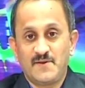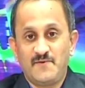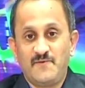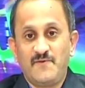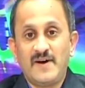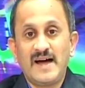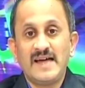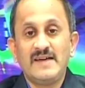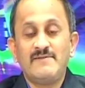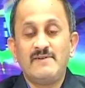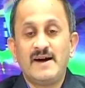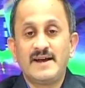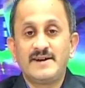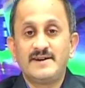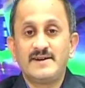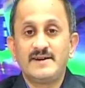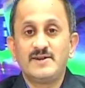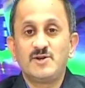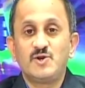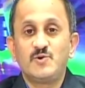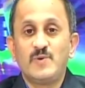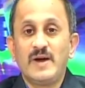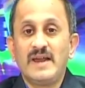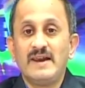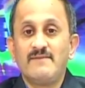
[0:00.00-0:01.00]

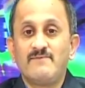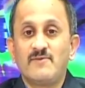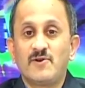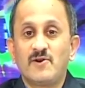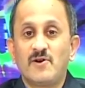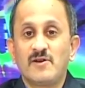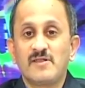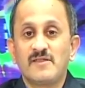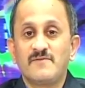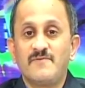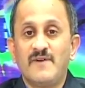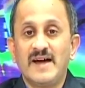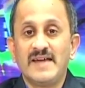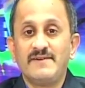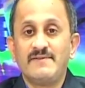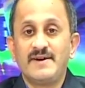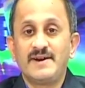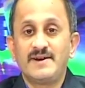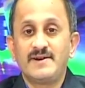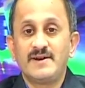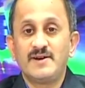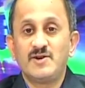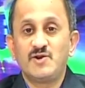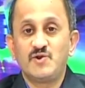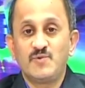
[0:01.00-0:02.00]
512 cross
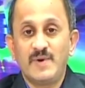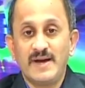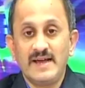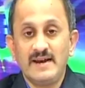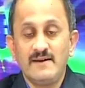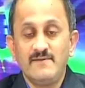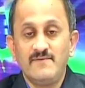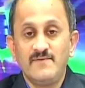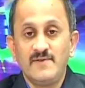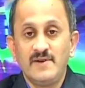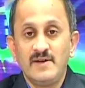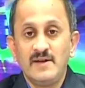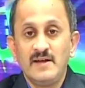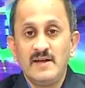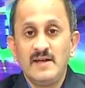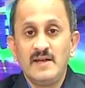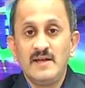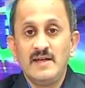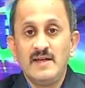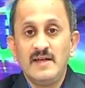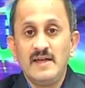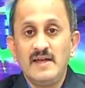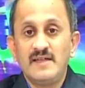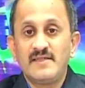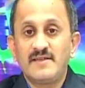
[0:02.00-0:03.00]
512
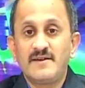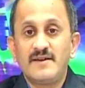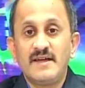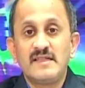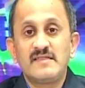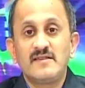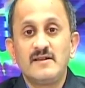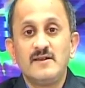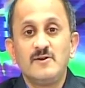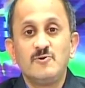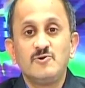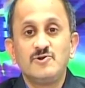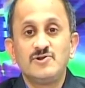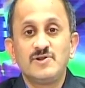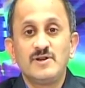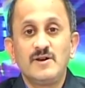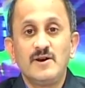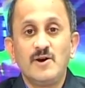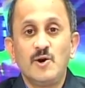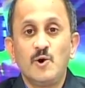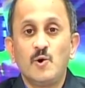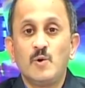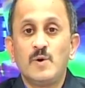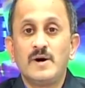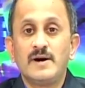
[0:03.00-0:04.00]
is a
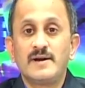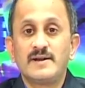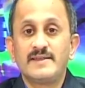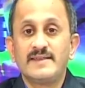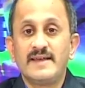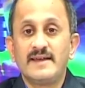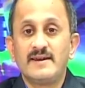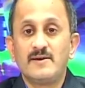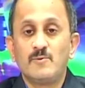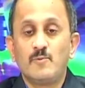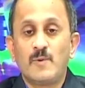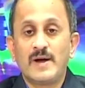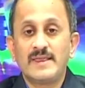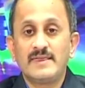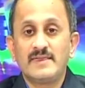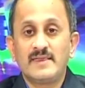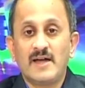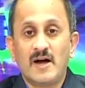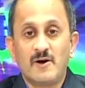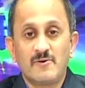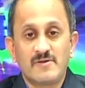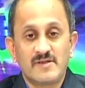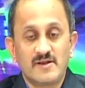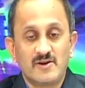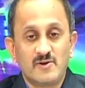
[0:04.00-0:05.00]
resolution lower than
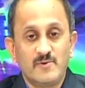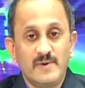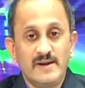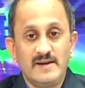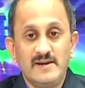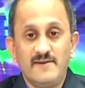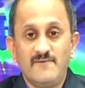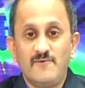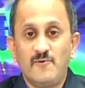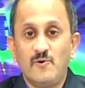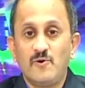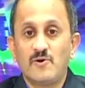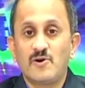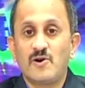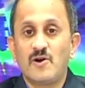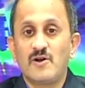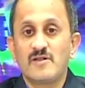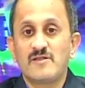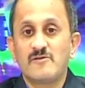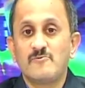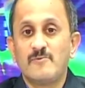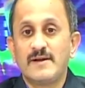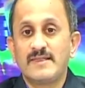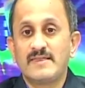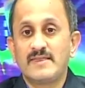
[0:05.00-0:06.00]
1024
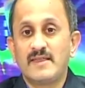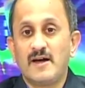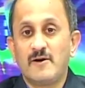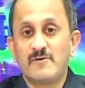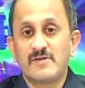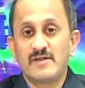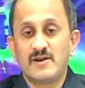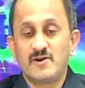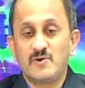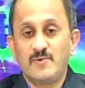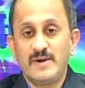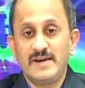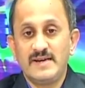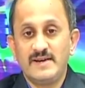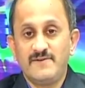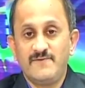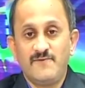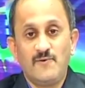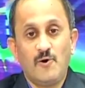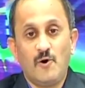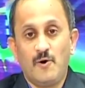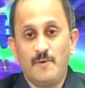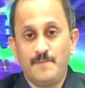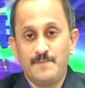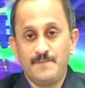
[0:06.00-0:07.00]
cross
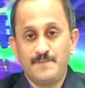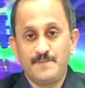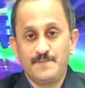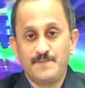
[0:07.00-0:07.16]
1024.